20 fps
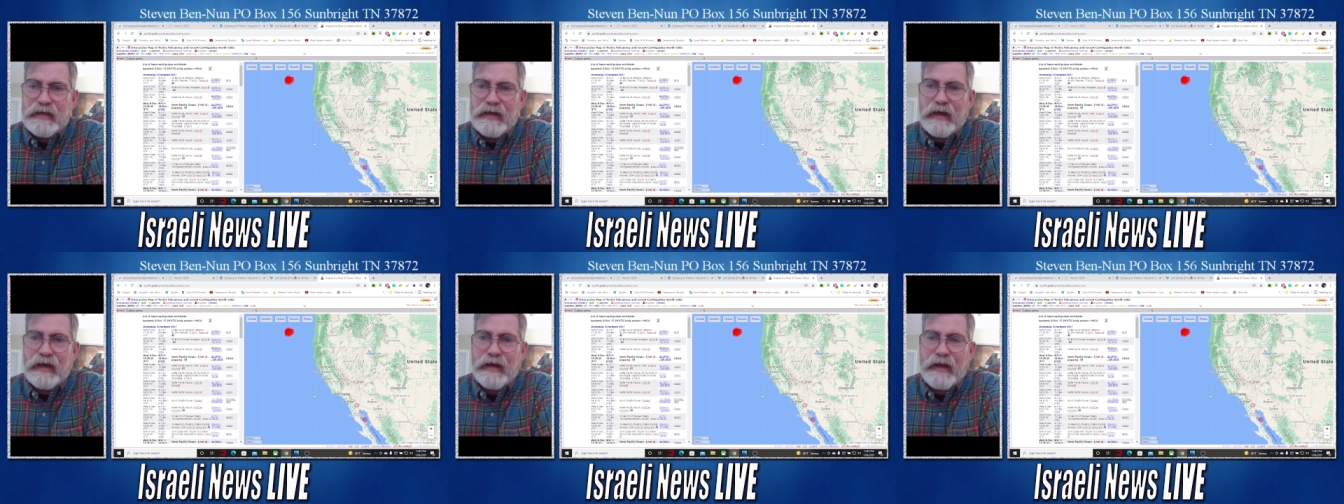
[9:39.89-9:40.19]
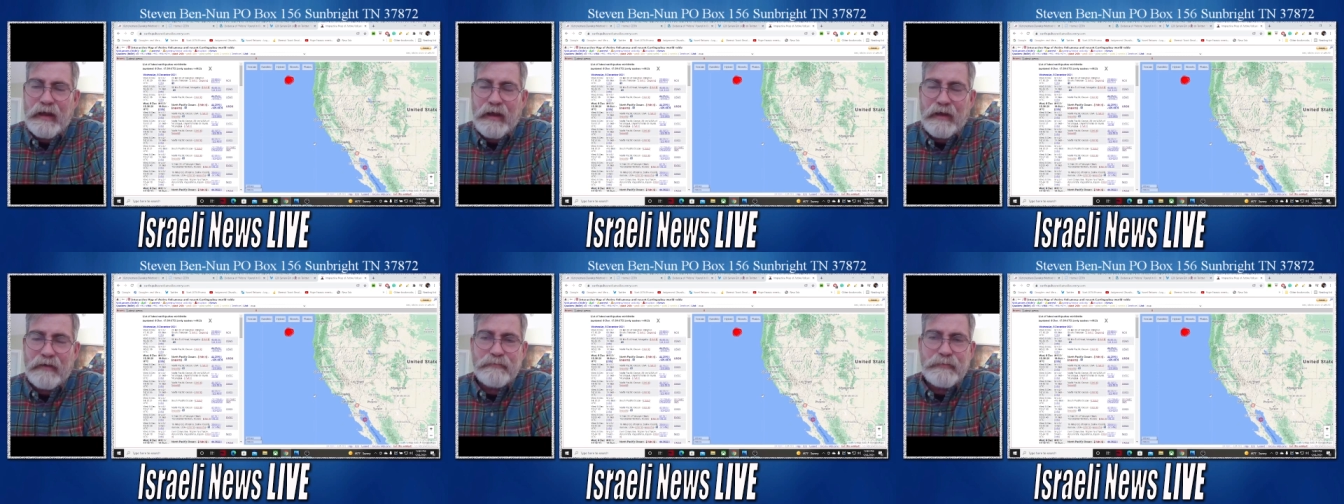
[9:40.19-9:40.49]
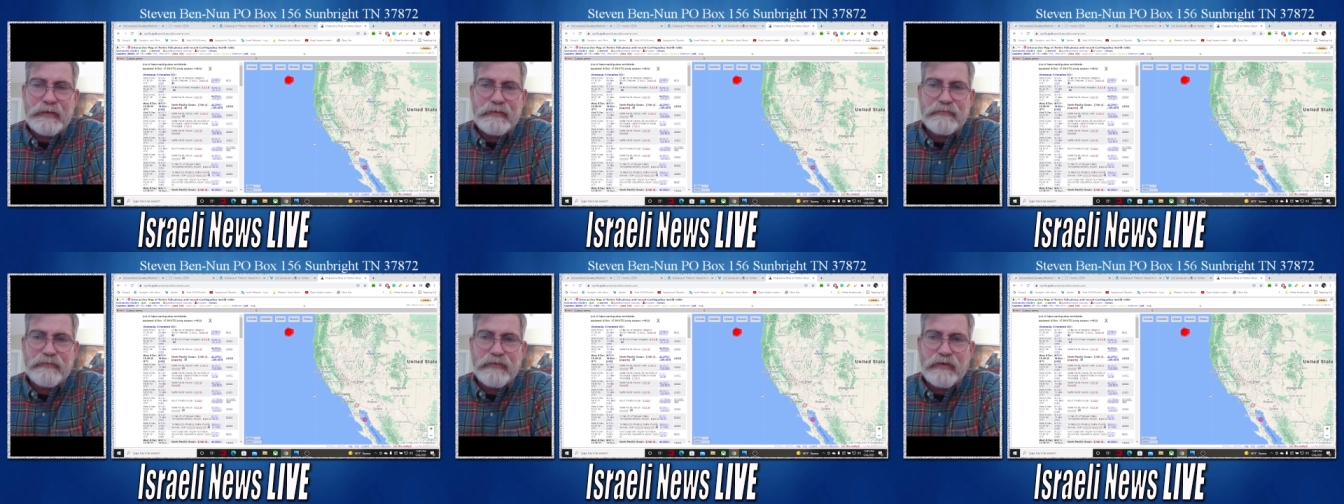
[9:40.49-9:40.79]
uh, have
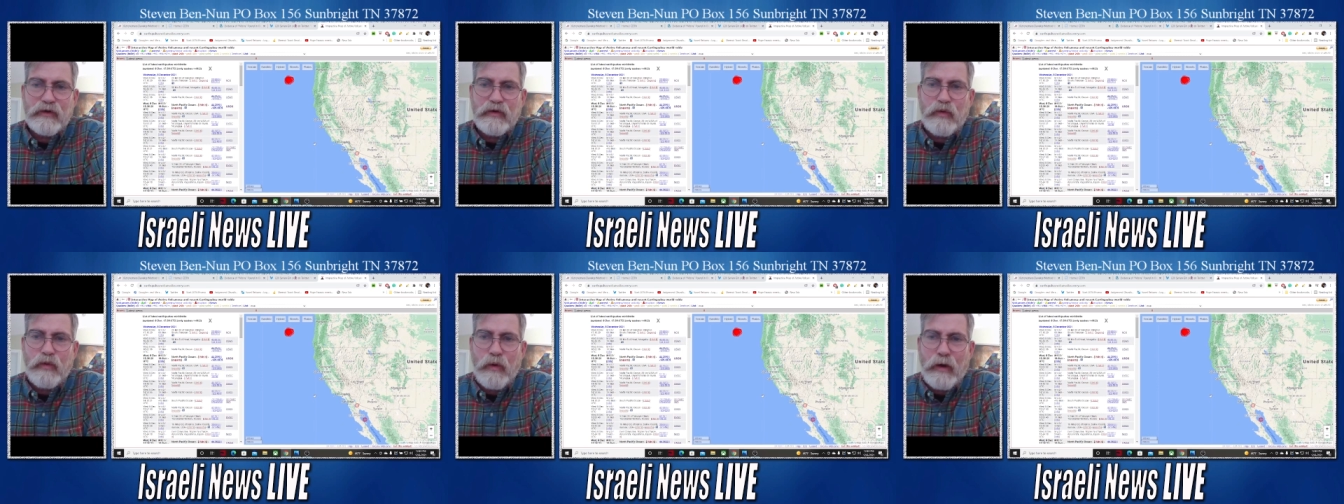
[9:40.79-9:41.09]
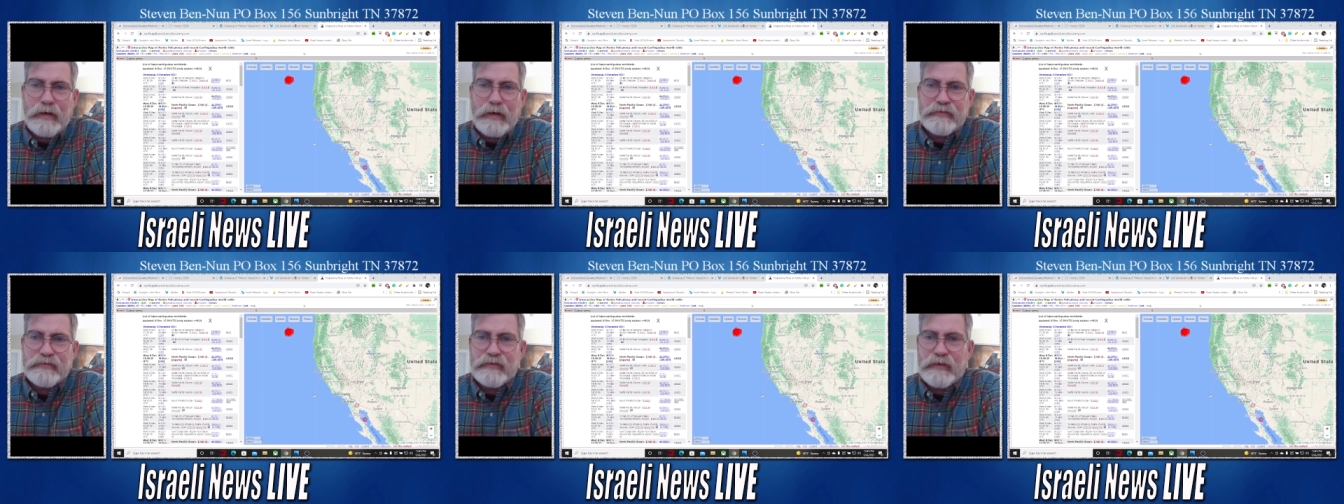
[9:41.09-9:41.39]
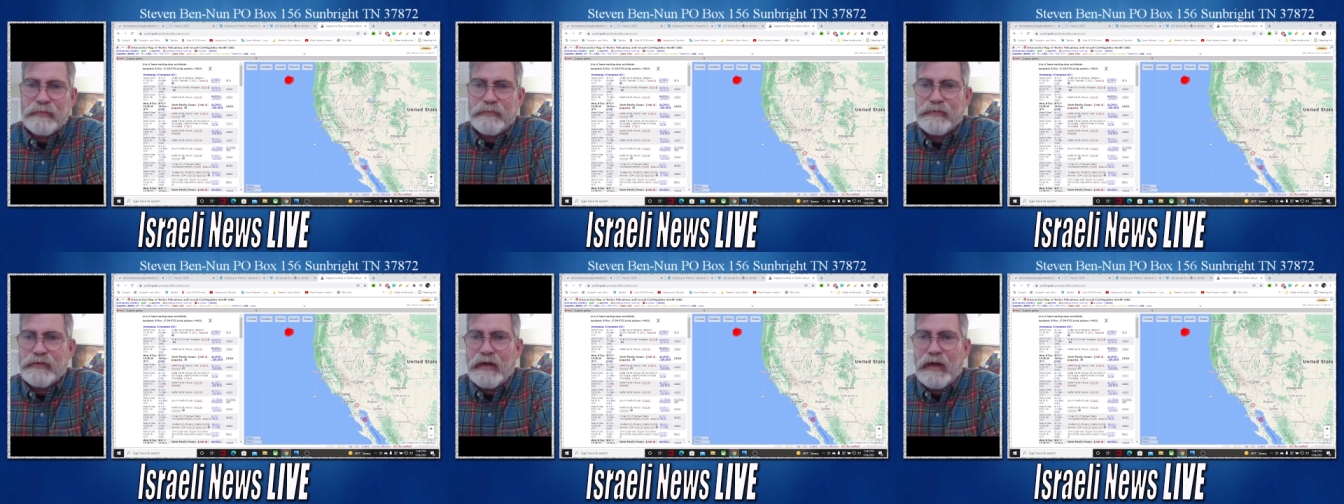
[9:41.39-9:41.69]
been for quite
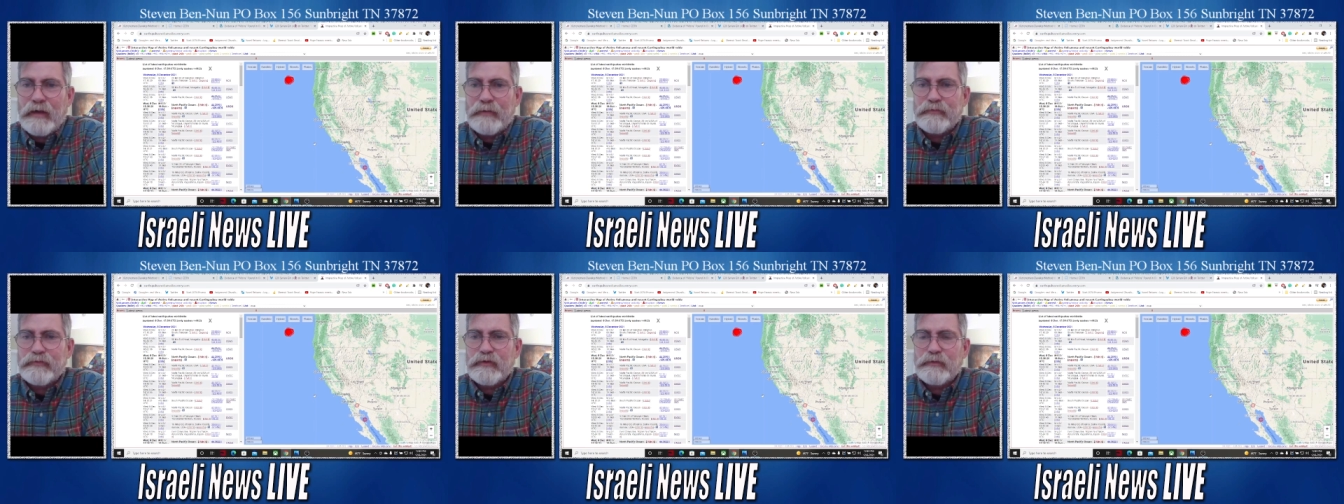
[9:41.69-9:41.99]
some time.